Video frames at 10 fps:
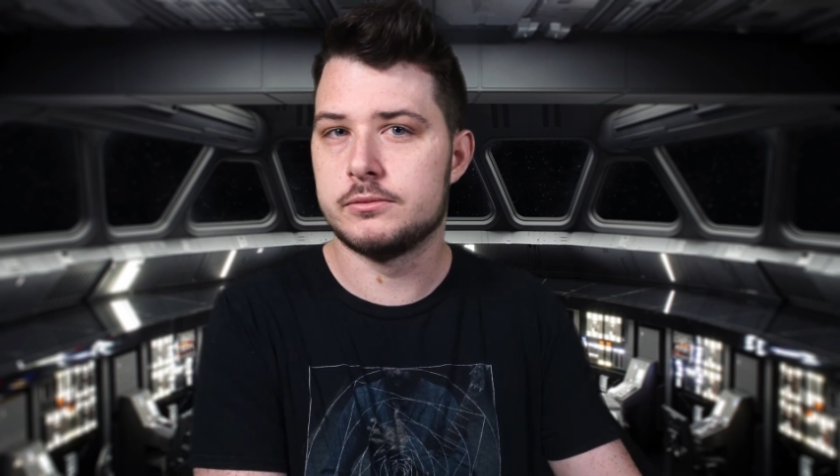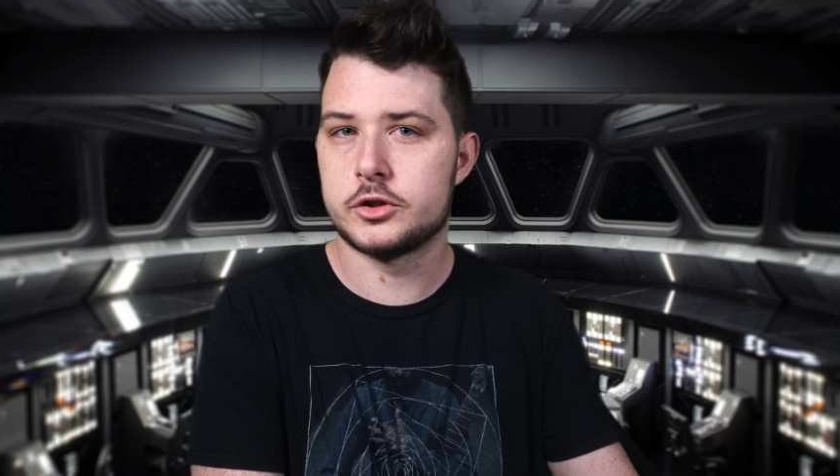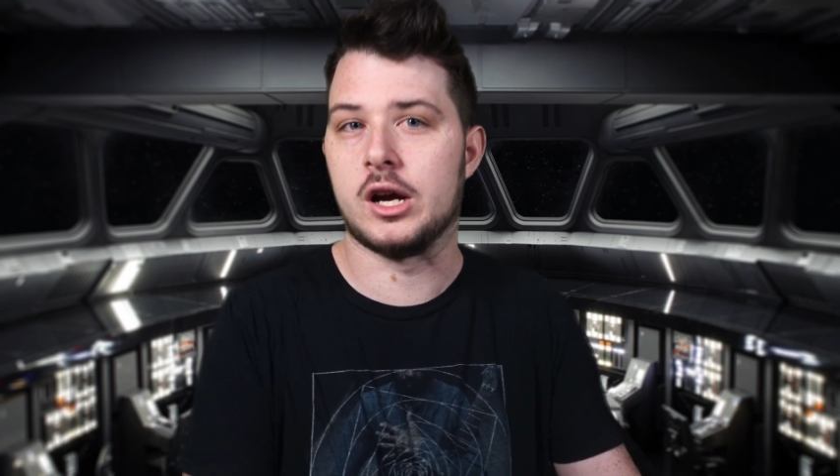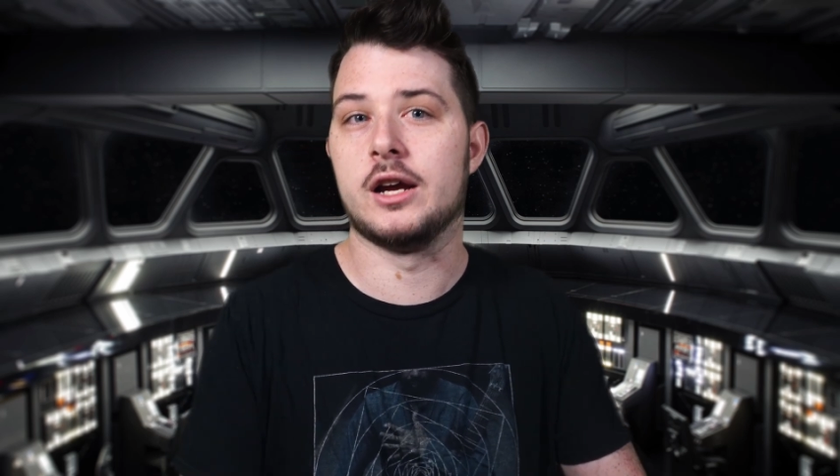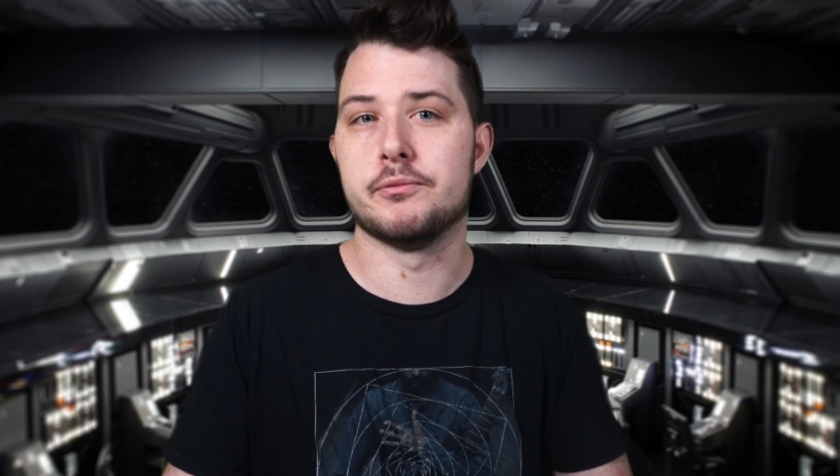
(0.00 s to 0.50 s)

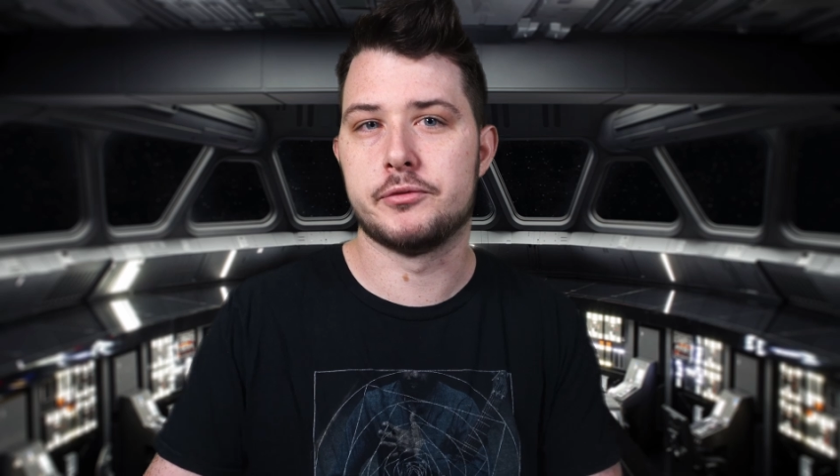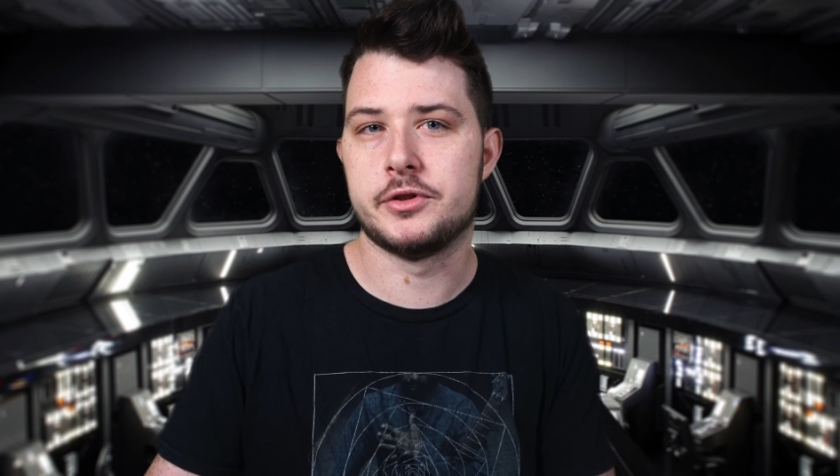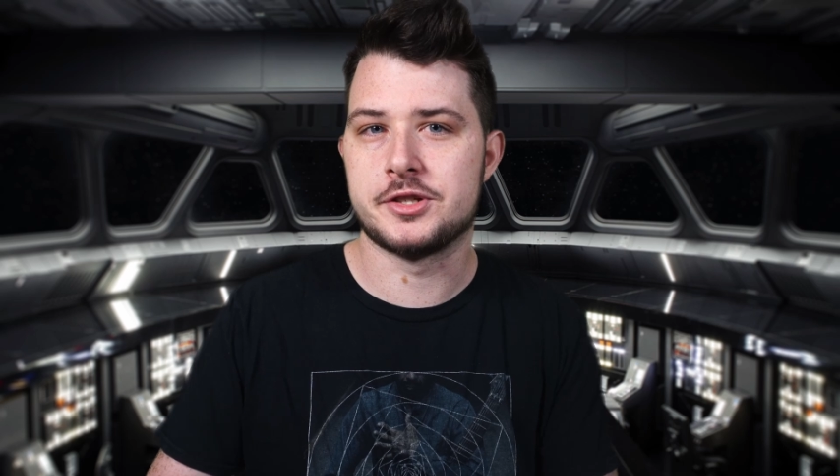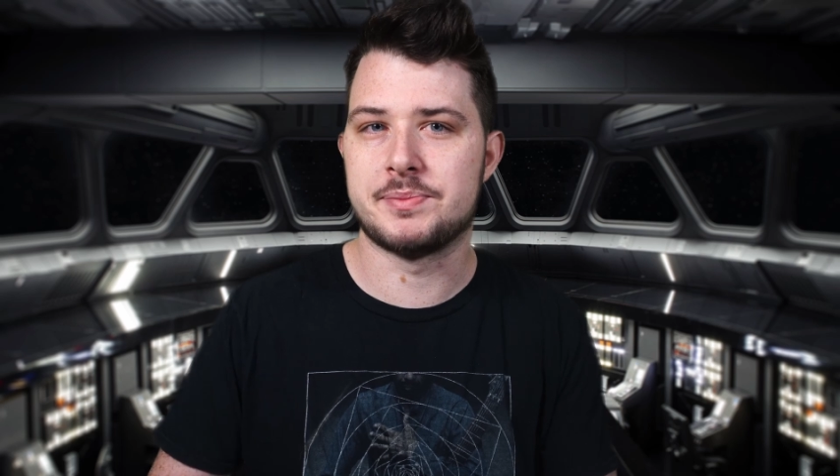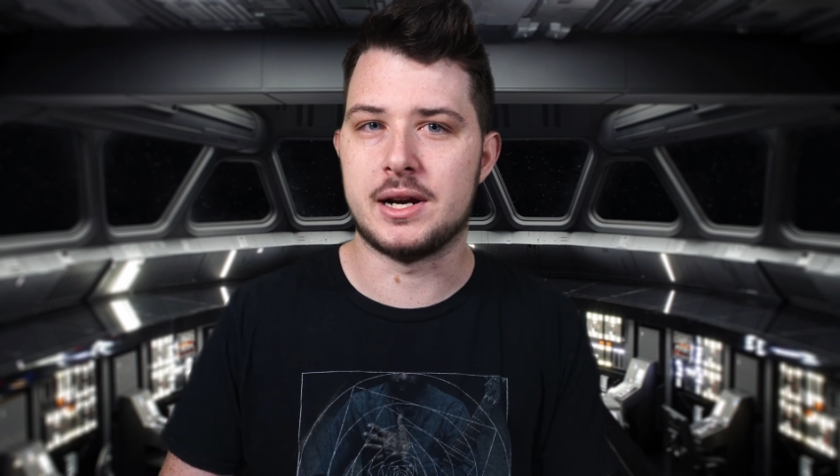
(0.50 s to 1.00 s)
triumph,
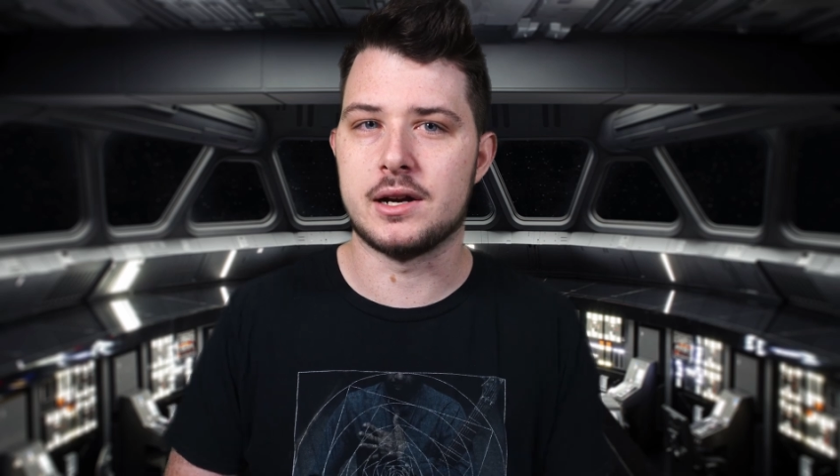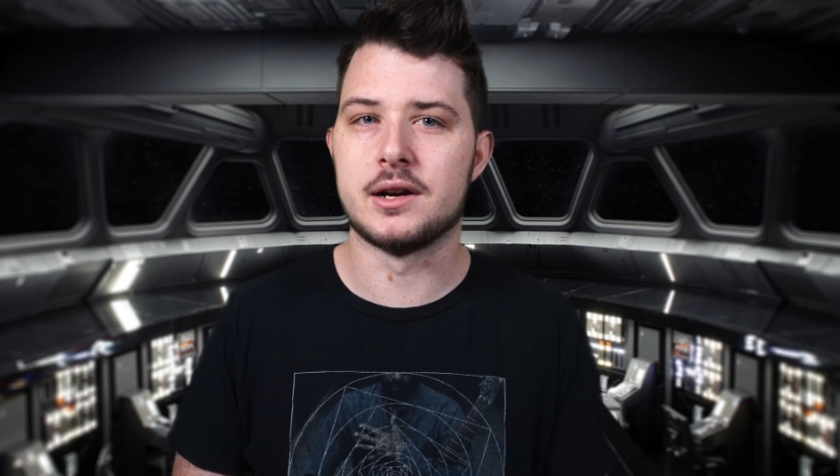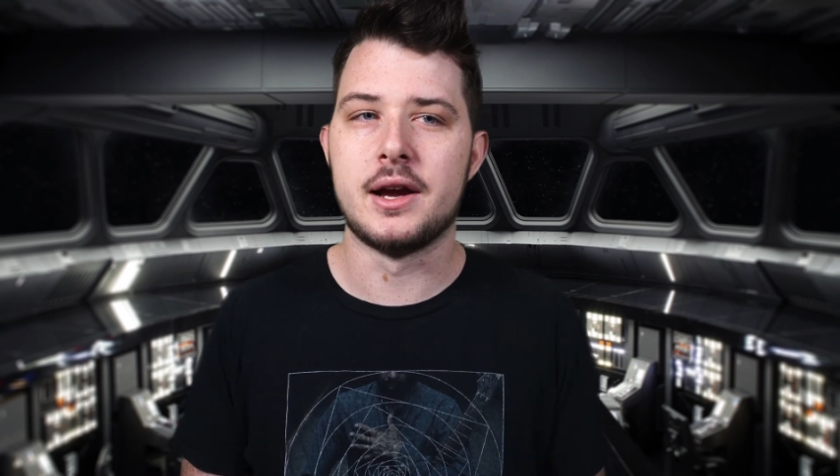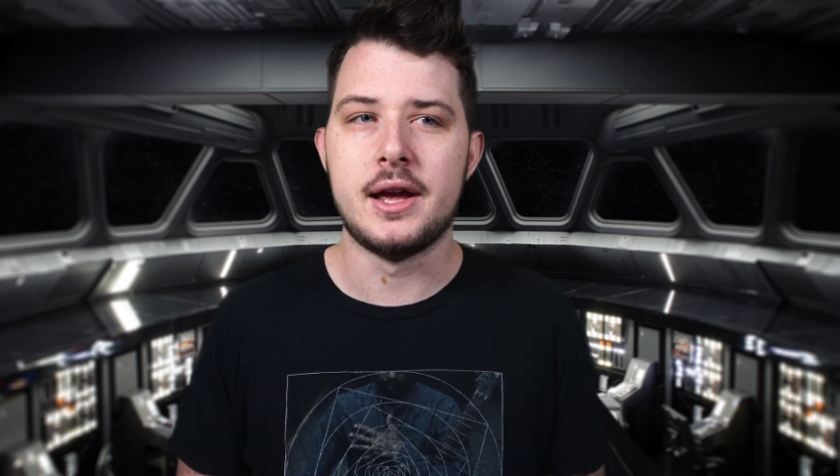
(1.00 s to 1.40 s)
despair.